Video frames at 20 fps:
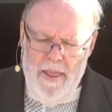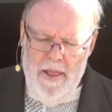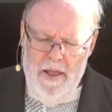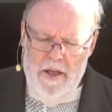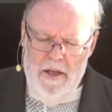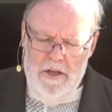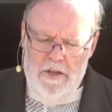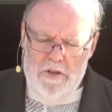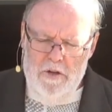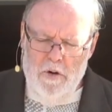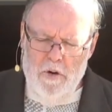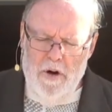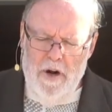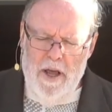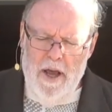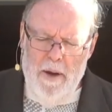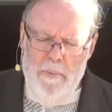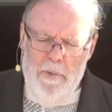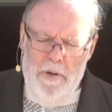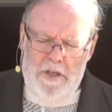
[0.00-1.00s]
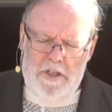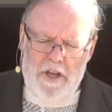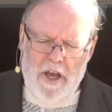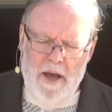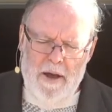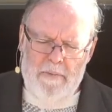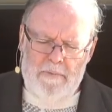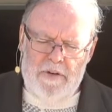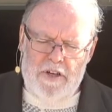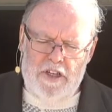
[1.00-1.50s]
So, Lord, help us
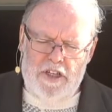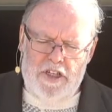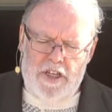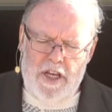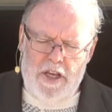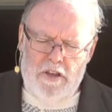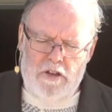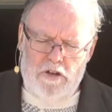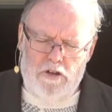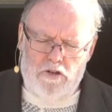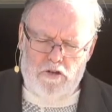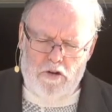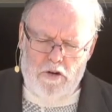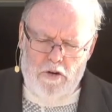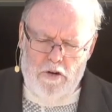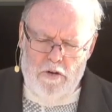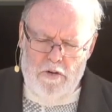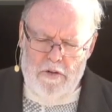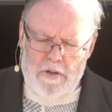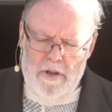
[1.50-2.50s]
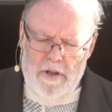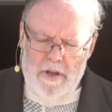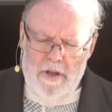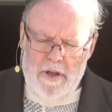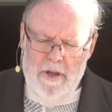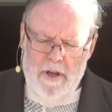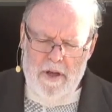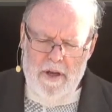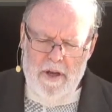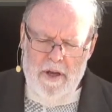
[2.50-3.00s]
come to seek the truth
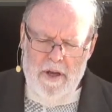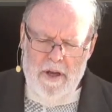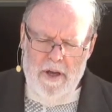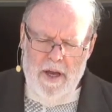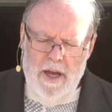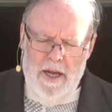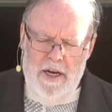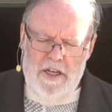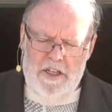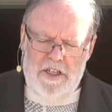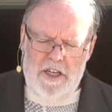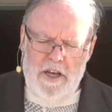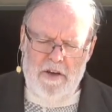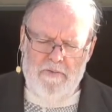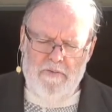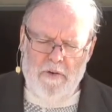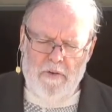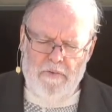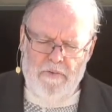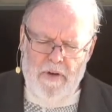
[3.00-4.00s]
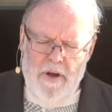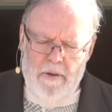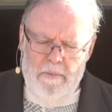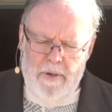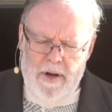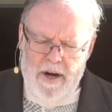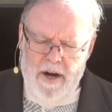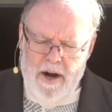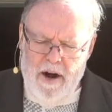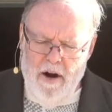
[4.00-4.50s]
and to seek
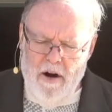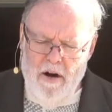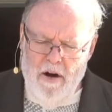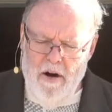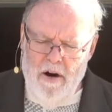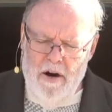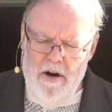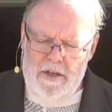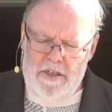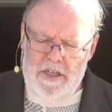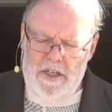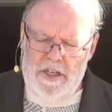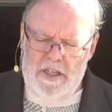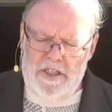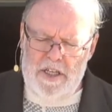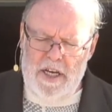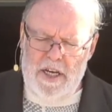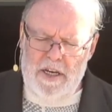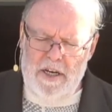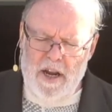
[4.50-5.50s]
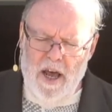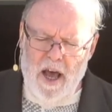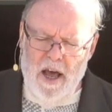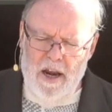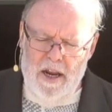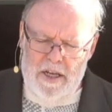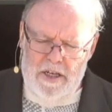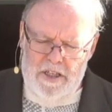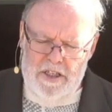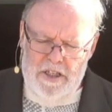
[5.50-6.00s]
fulfillment in our hearts and to seek
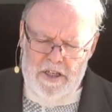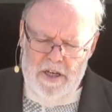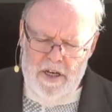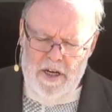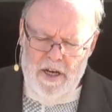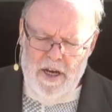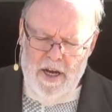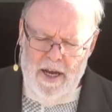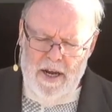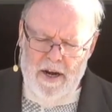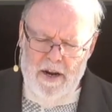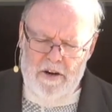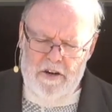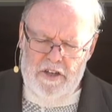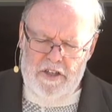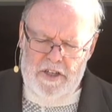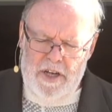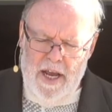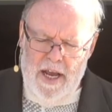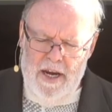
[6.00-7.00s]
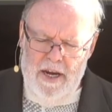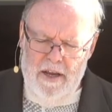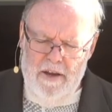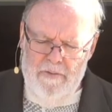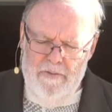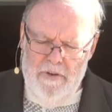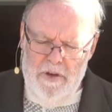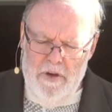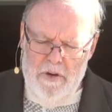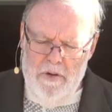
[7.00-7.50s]
knowledge and understanding
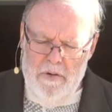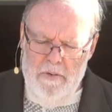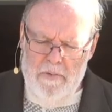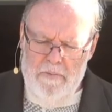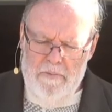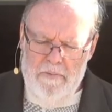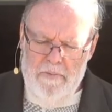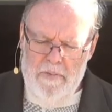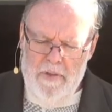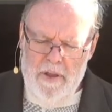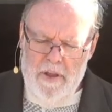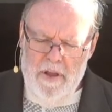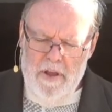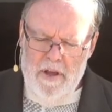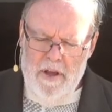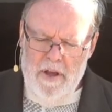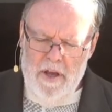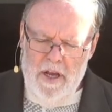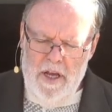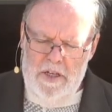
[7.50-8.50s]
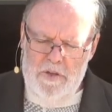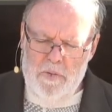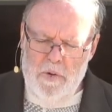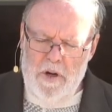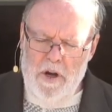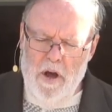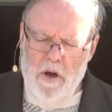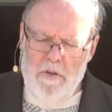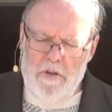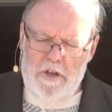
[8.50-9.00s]
of you, as we
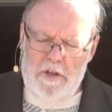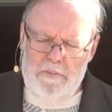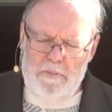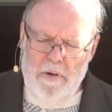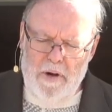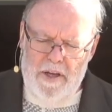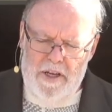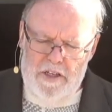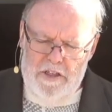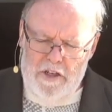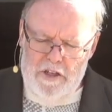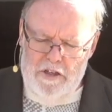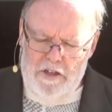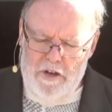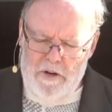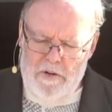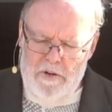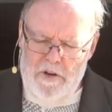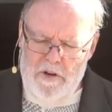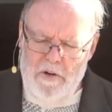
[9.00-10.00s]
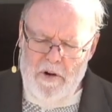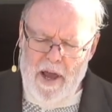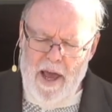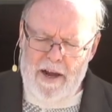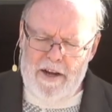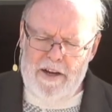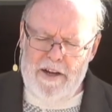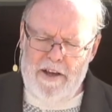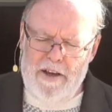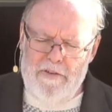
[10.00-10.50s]
know this pleases you and you like
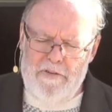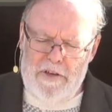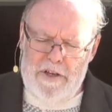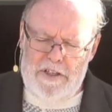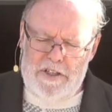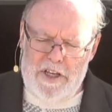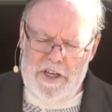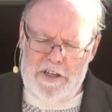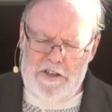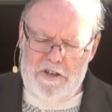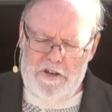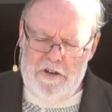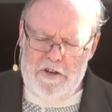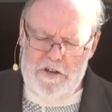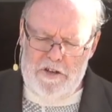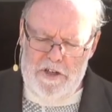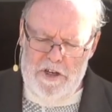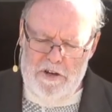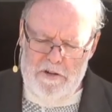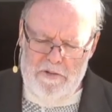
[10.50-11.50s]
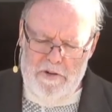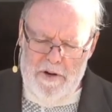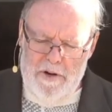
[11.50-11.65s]
to give these things to your children.